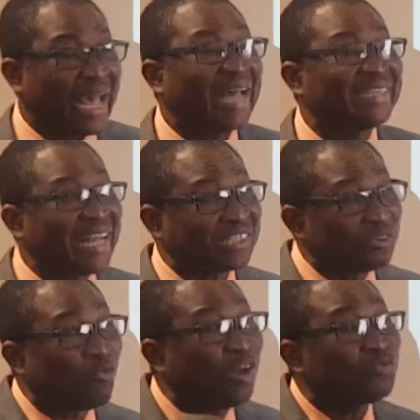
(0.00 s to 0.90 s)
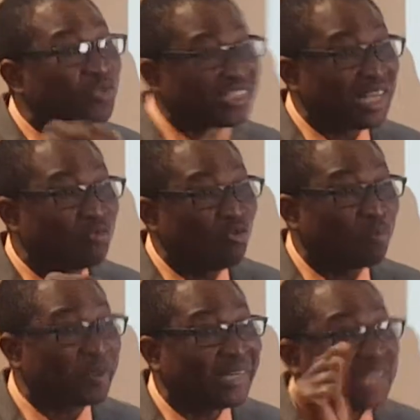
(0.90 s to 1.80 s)
And that what we say we will
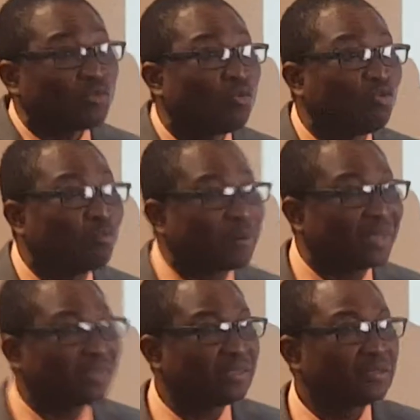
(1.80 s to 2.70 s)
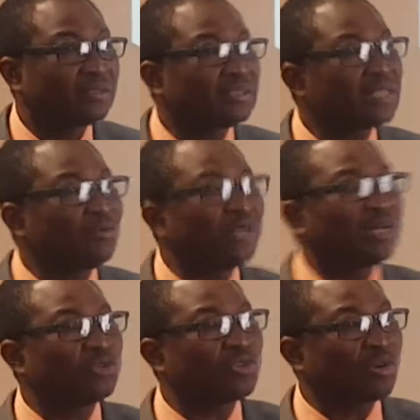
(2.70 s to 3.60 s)
pay, that's what we will pay. He said, What
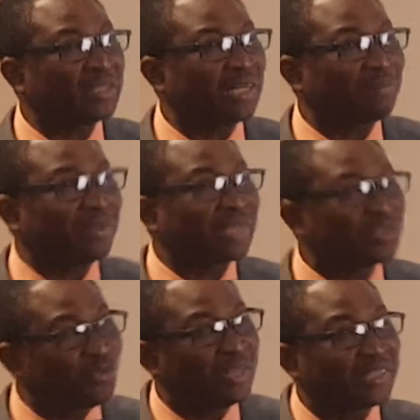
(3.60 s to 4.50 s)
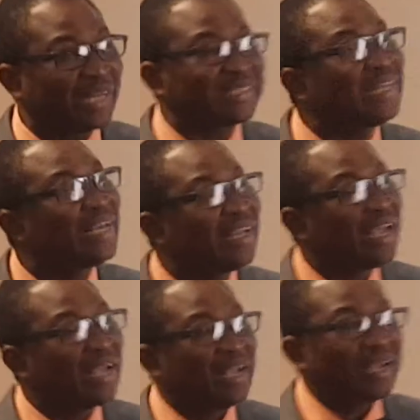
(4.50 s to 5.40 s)
are you talking about? I, I said,
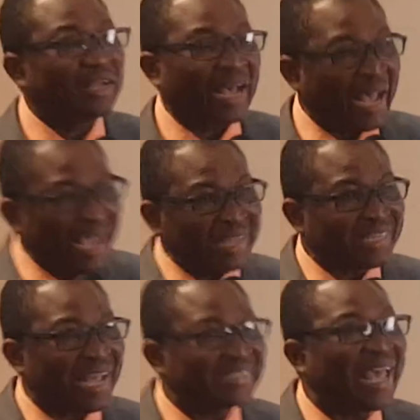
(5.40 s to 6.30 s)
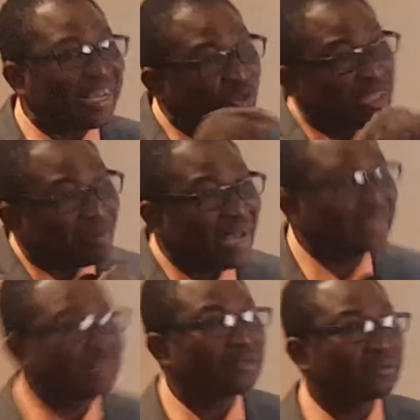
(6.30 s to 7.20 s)
I asked her, I said, Are you the bank?
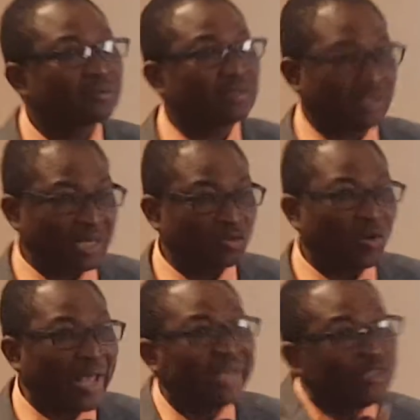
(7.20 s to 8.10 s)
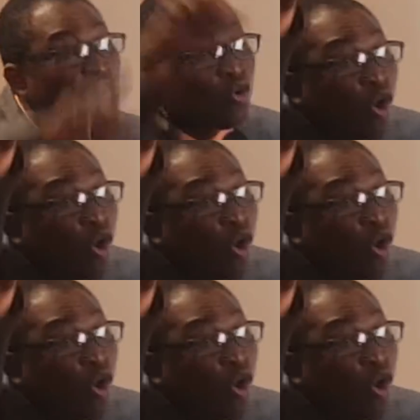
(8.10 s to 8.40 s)
She said, No. I said, You